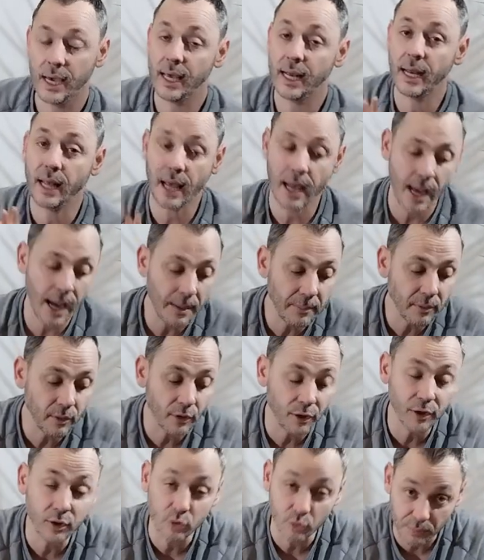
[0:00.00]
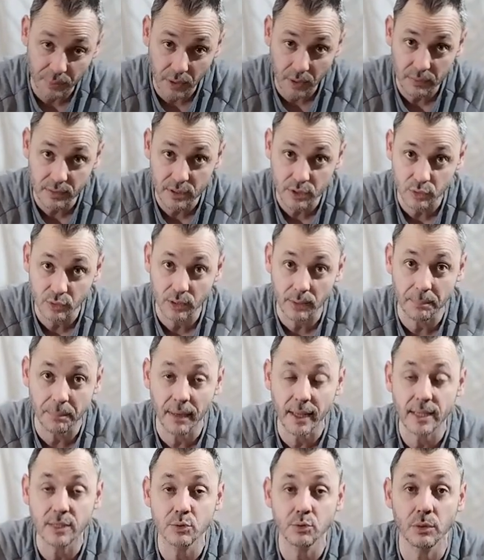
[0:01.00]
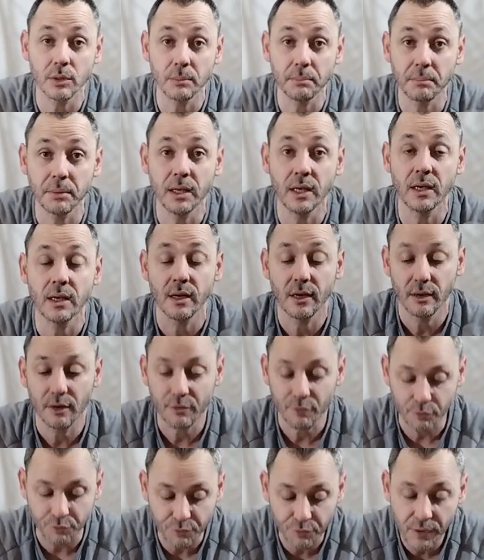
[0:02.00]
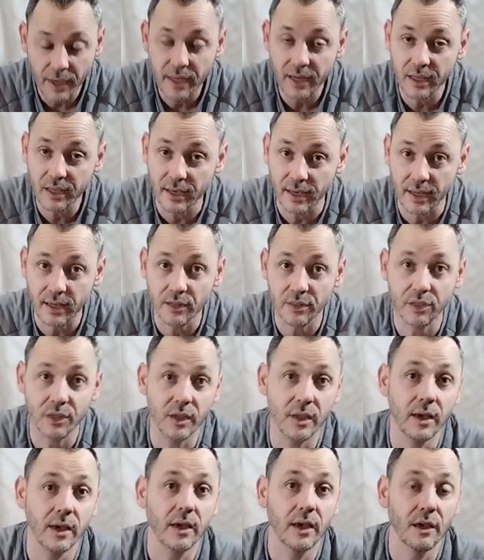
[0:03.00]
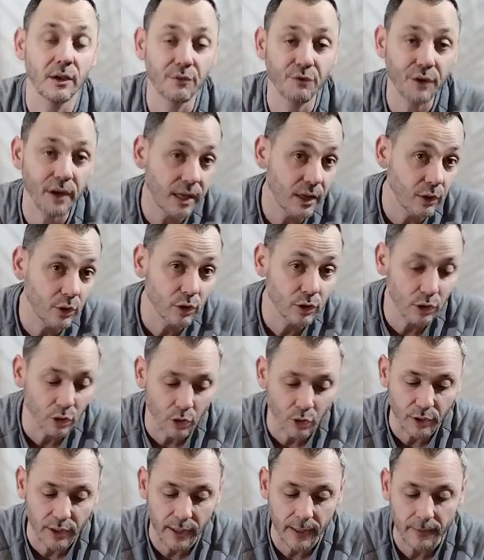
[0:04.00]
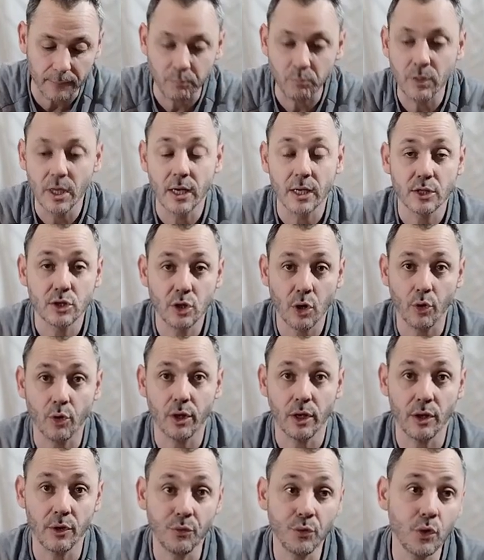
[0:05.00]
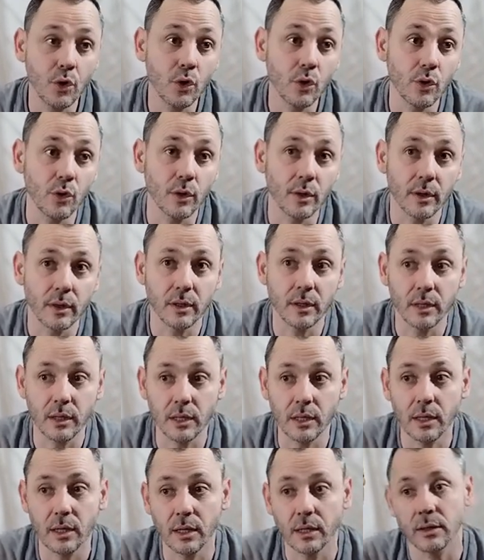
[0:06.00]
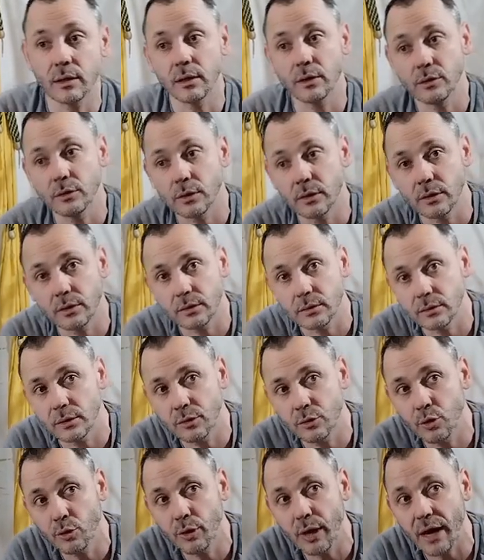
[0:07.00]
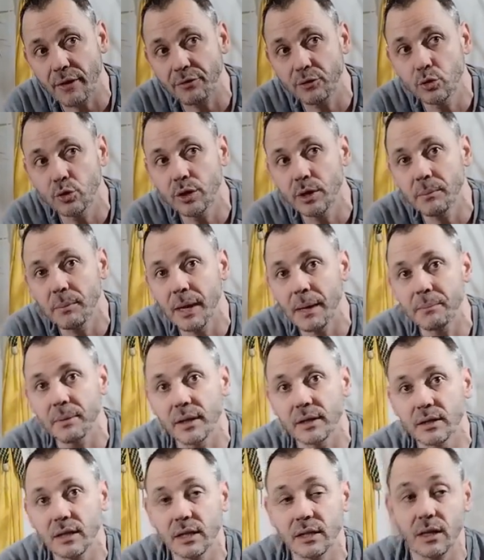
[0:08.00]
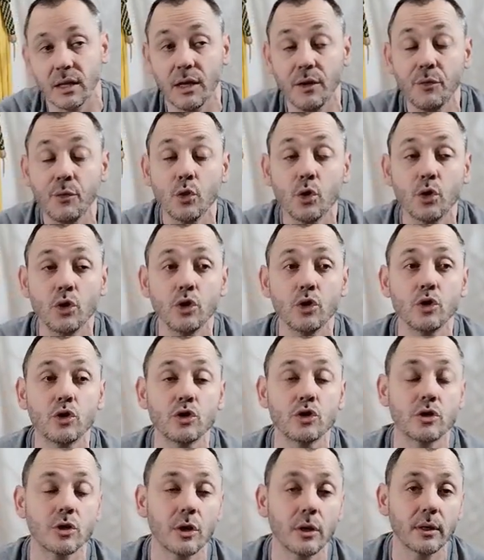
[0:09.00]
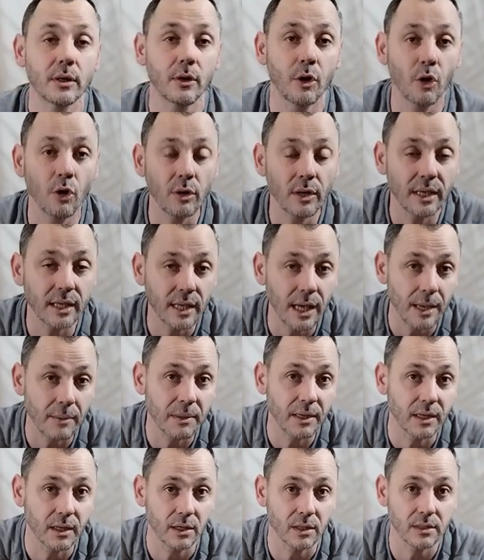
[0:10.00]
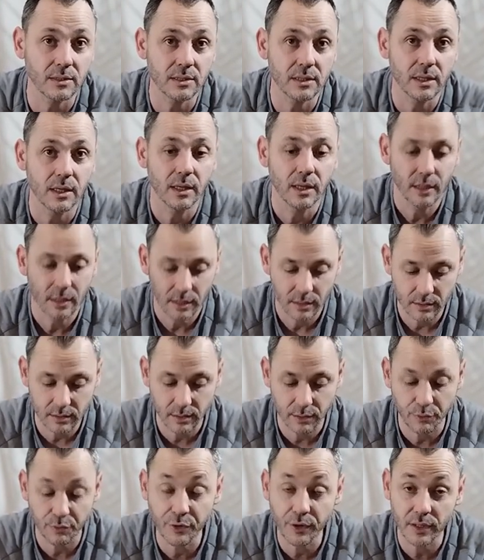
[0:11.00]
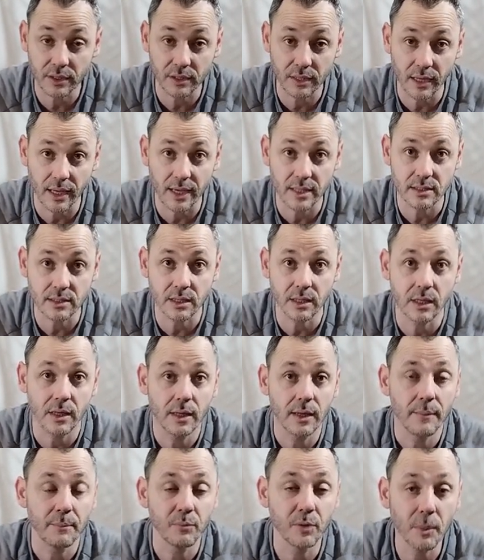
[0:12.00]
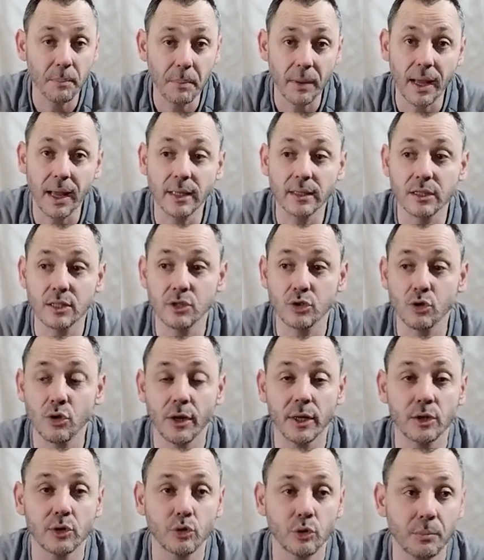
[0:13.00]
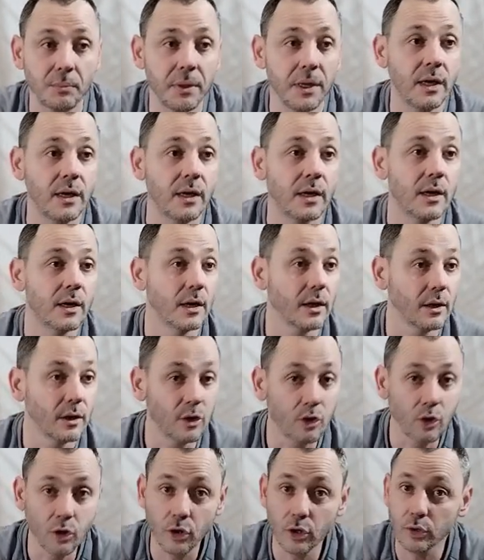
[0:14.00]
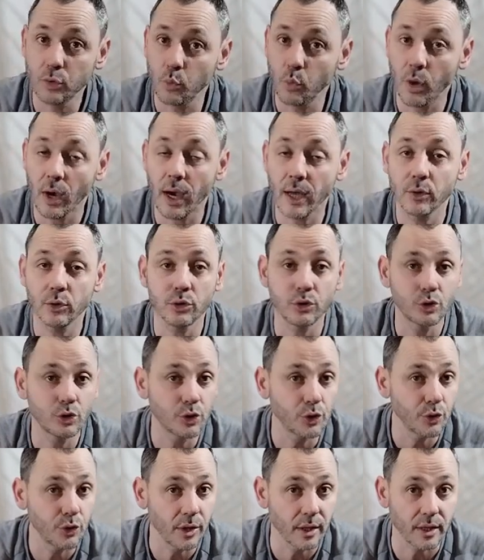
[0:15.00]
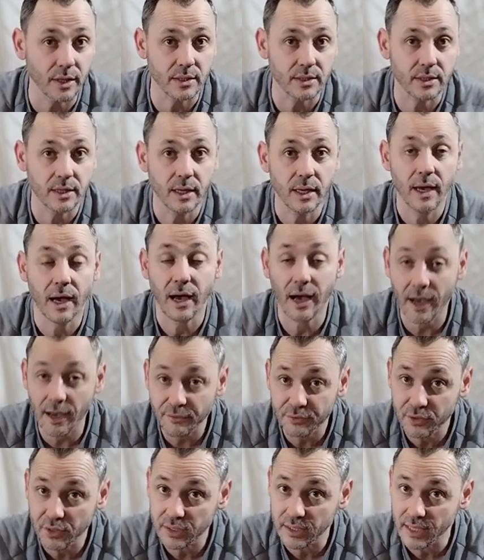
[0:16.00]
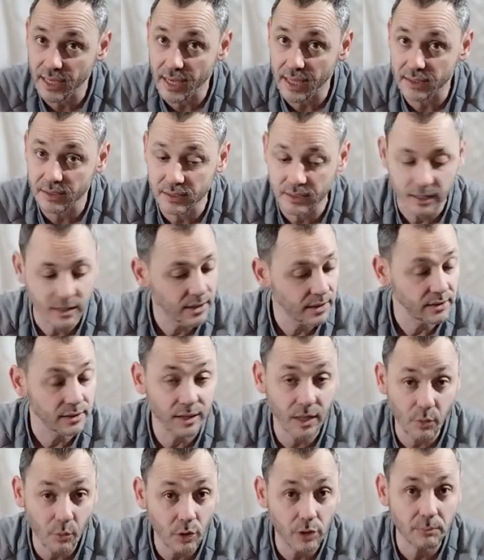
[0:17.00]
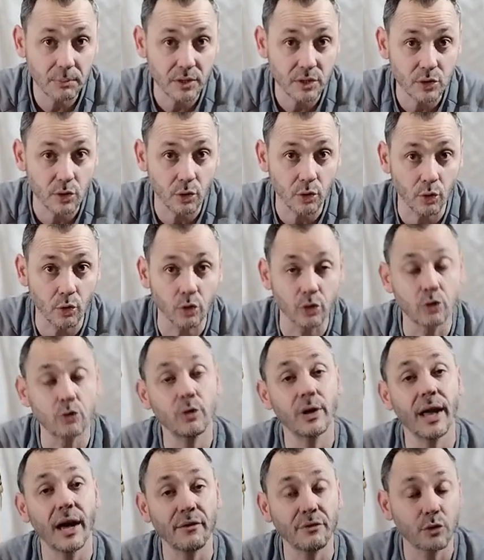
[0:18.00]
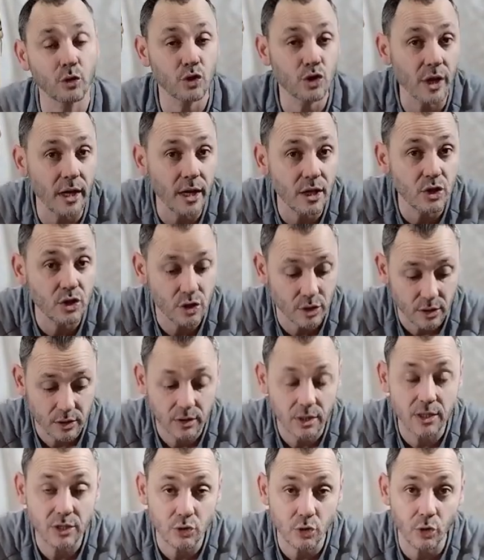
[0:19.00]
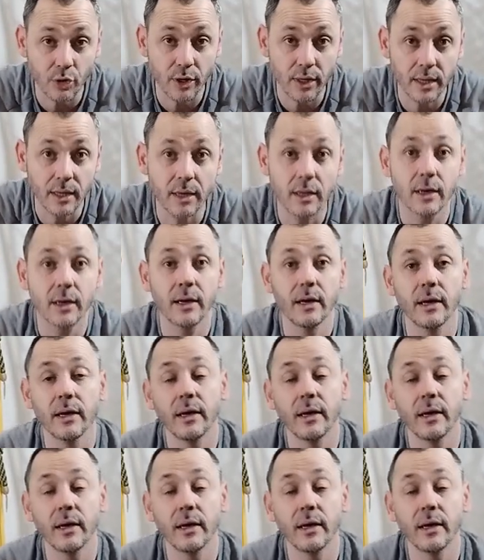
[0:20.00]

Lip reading: and I'm going to promise you the plants will be very healthy and very good looking. So if you have to remember that if you use only chemicals fertilizer, the plant is going to be good 1 or 2 years. After that, they won't be so good. You will have to change the soil,